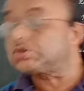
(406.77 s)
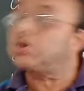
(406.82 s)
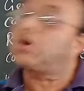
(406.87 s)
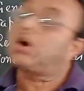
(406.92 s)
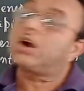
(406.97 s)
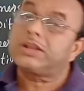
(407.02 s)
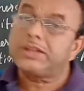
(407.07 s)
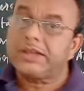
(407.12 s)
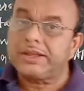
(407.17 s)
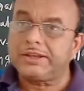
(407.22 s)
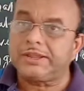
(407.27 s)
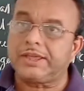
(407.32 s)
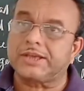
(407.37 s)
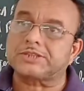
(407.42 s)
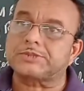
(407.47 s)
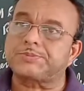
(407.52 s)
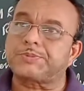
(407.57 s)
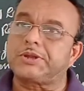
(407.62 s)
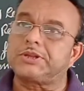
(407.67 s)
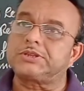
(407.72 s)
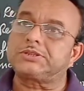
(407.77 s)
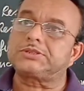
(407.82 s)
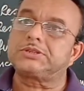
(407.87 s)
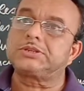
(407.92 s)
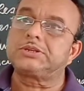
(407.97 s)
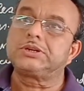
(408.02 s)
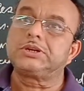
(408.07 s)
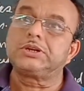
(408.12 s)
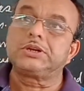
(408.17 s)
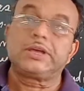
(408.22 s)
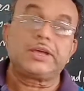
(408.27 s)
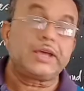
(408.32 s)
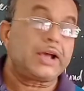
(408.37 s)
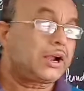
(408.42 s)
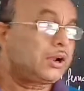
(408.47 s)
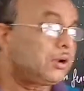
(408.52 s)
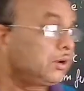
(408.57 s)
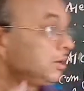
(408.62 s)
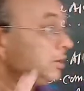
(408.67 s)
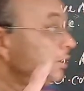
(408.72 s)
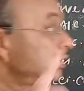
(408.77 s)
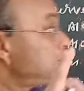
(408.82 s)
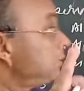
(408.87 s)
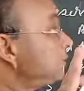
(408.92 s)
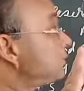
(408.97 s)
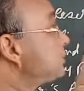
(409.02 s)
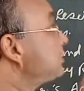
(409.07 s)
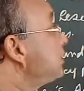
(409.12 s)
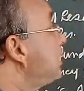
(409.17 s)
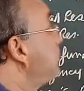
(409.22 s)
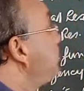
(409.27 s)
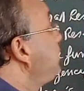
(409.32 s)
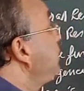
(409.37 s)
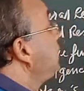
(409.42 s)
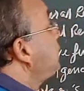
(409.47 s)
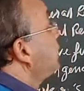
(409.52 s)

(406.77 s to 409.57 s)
or any expense, here every